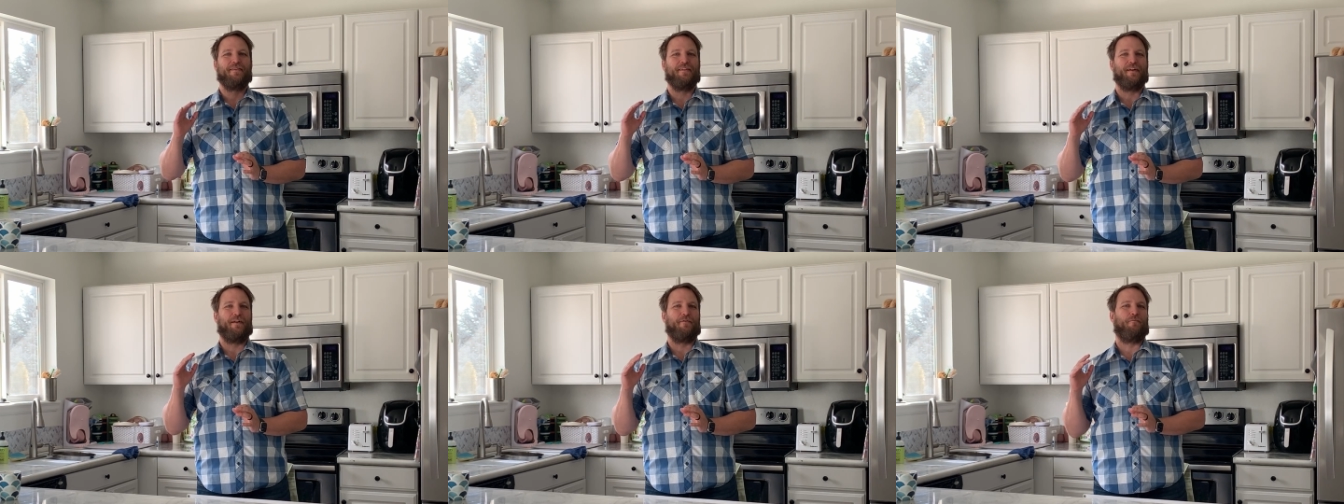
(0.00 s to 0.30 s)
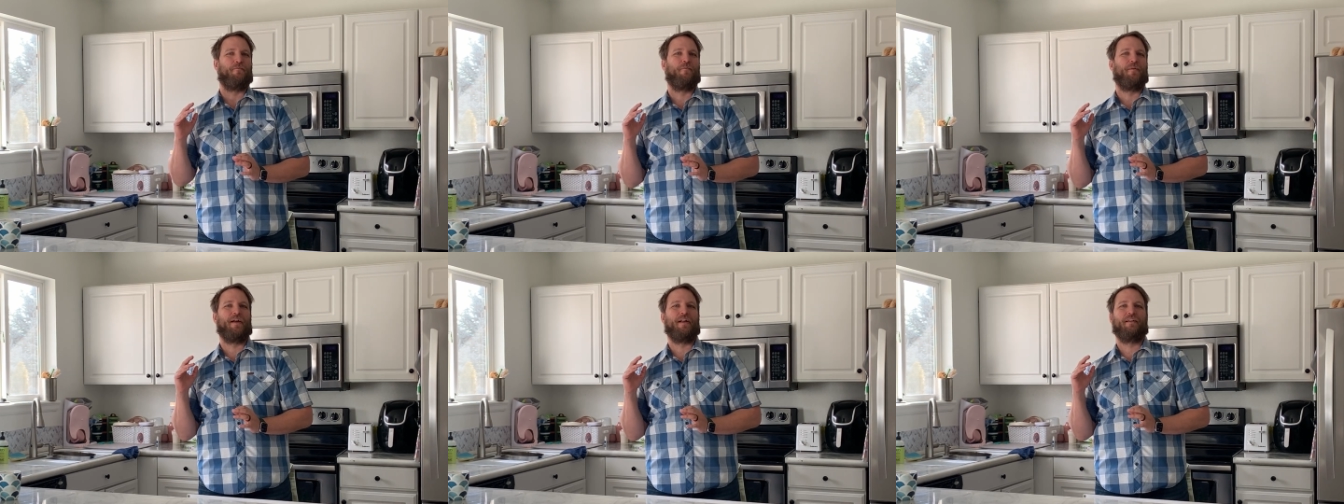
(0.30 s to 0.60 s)

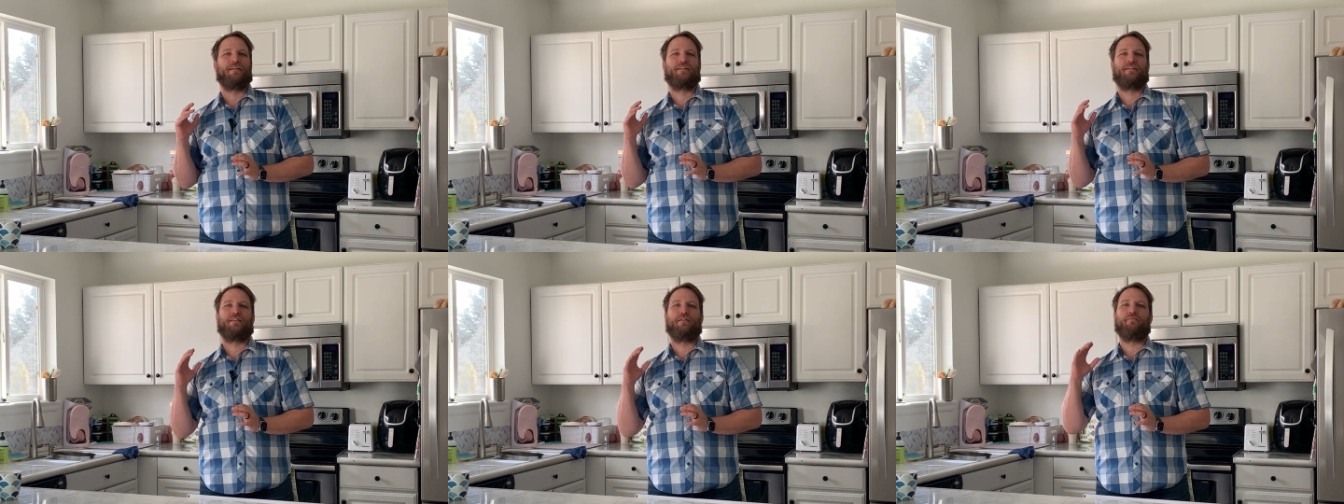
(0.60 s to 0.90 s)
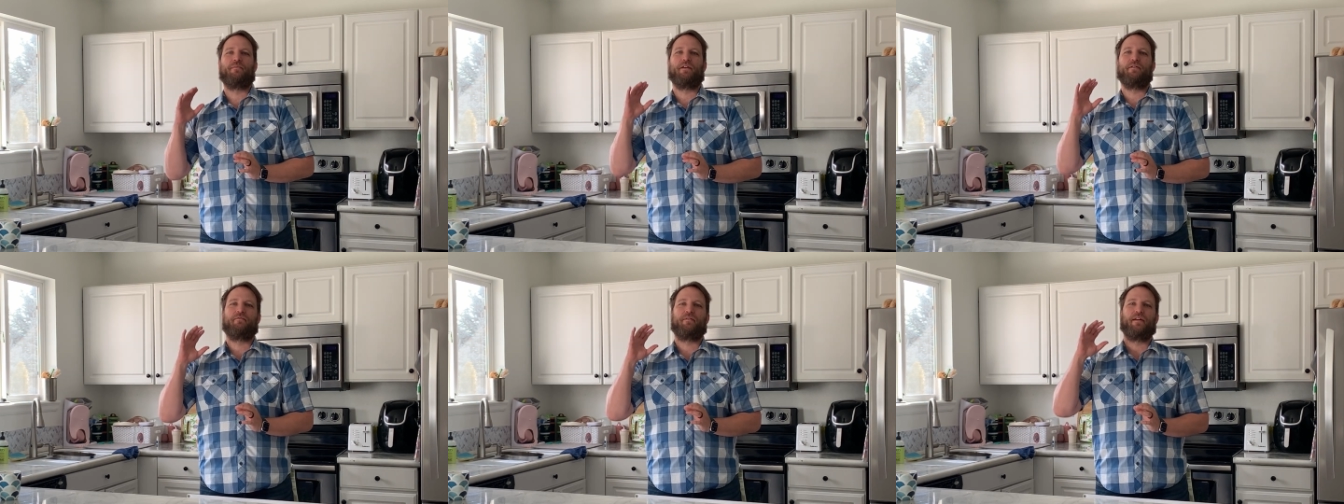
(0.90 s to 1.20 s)
that when
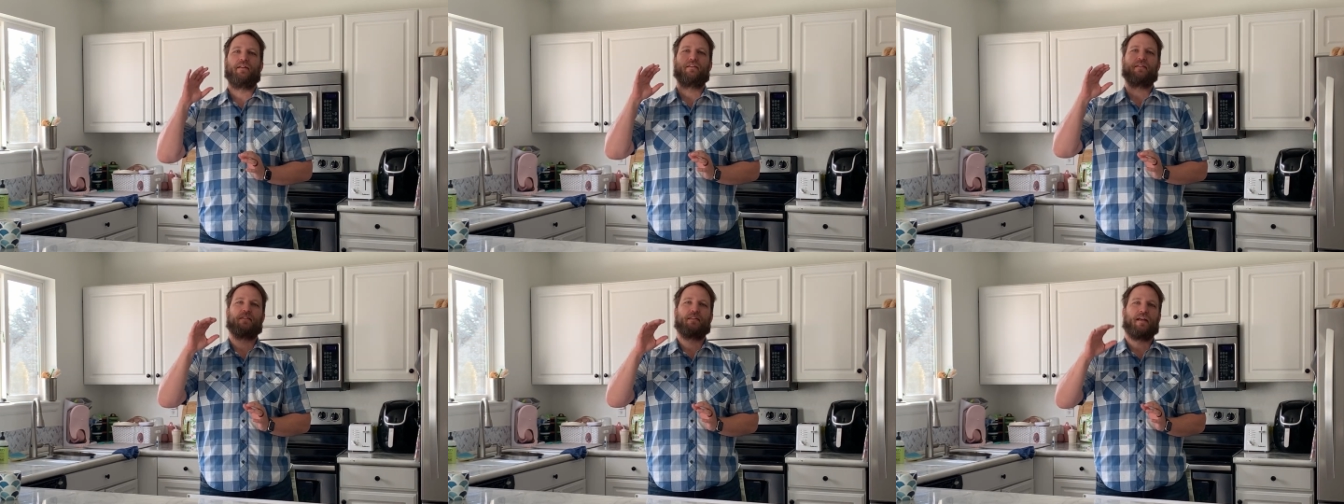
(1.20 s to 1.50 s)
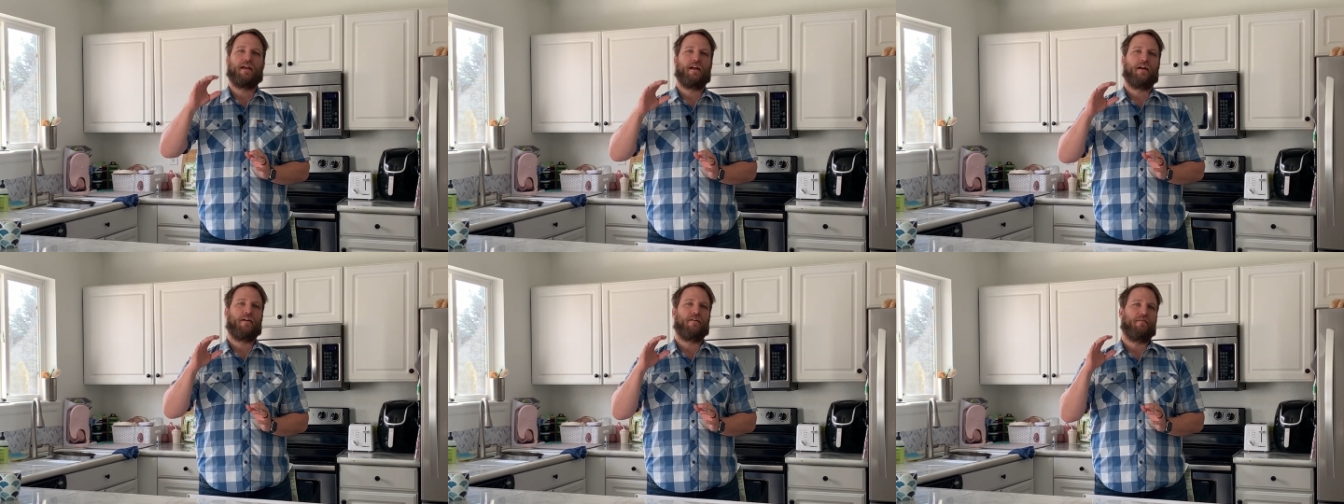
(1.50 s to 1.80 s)
somebody reaches
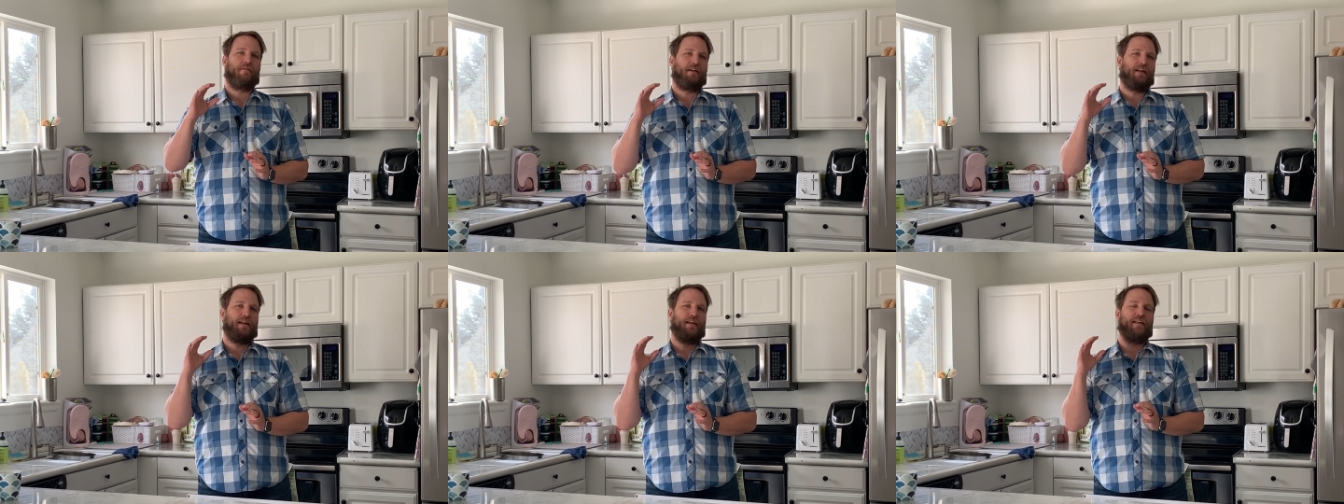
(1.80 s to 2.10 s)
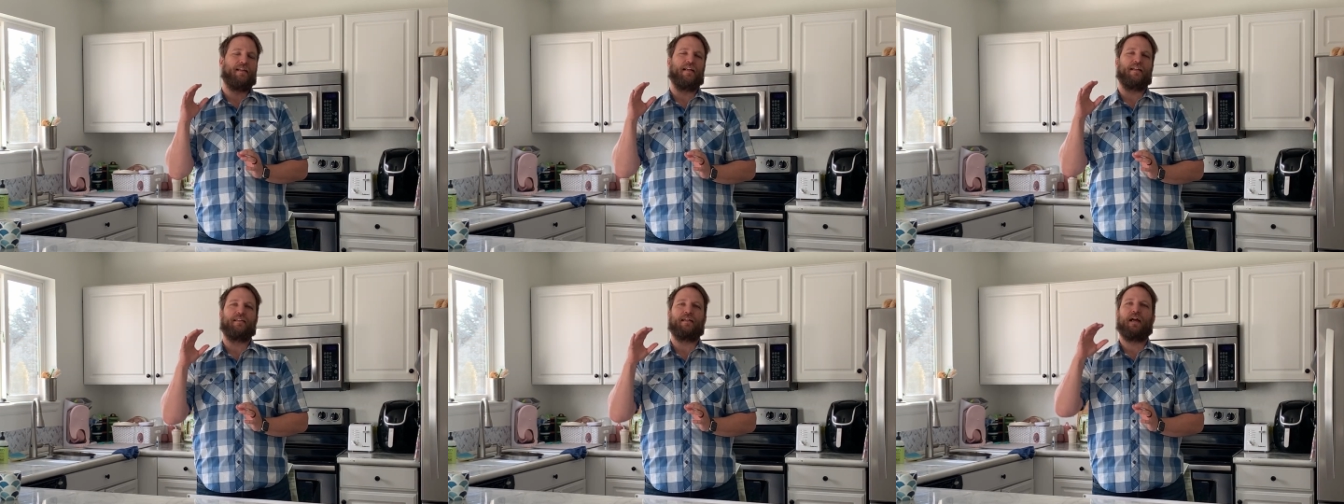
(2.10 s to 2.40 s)
out
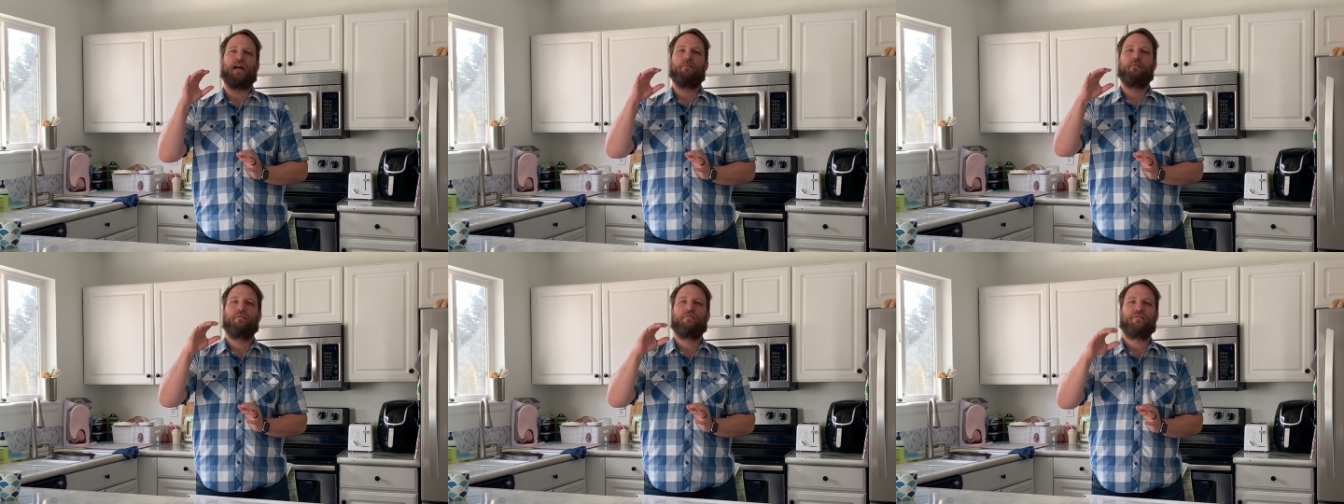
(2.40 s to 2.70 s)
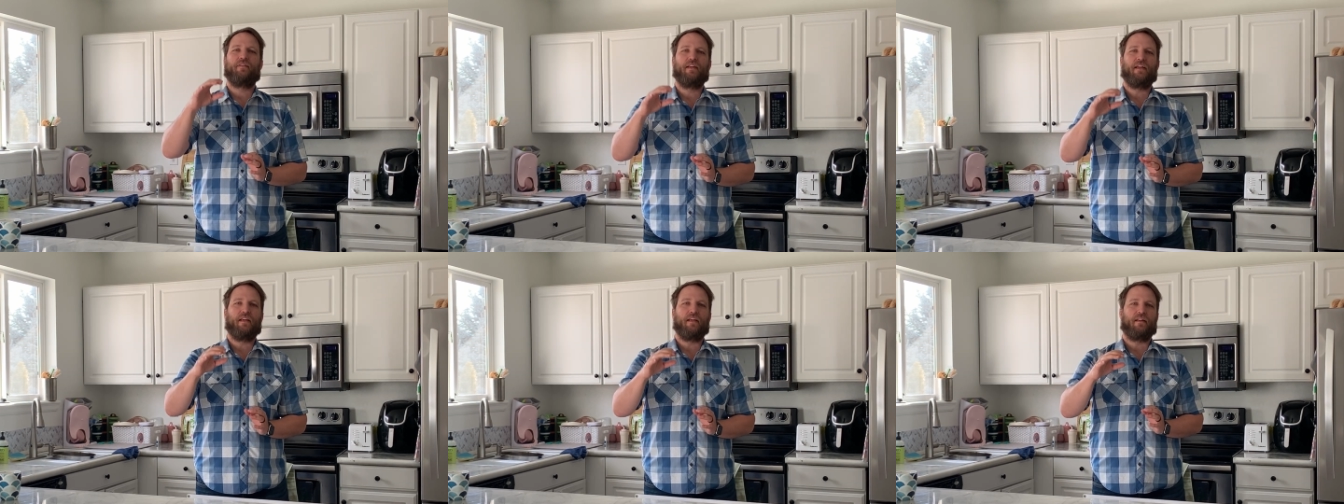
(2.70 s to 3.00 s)
in a time of
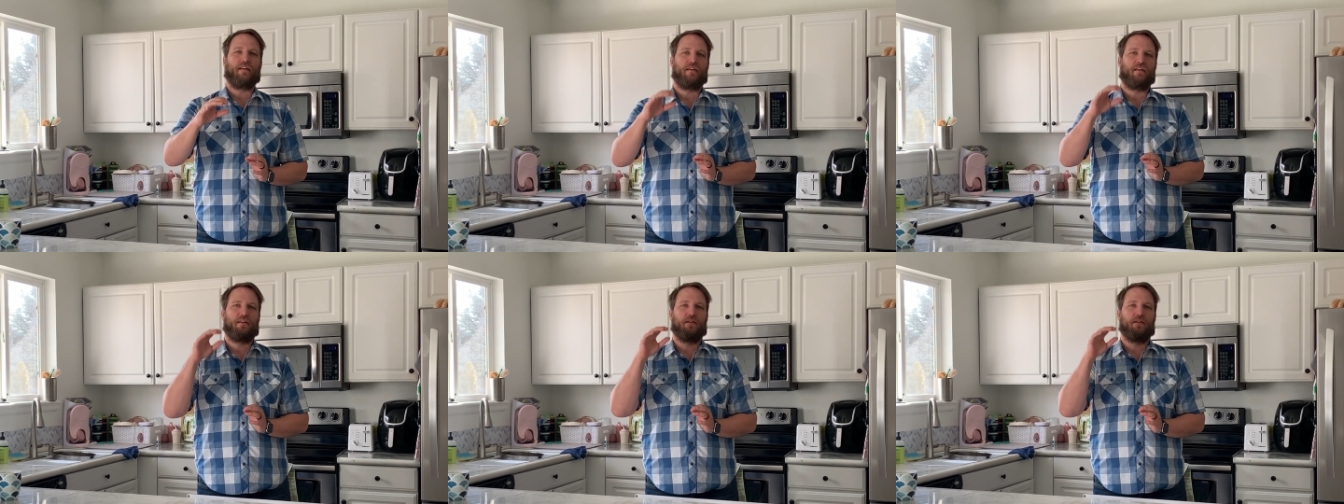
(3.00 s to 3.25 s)
need,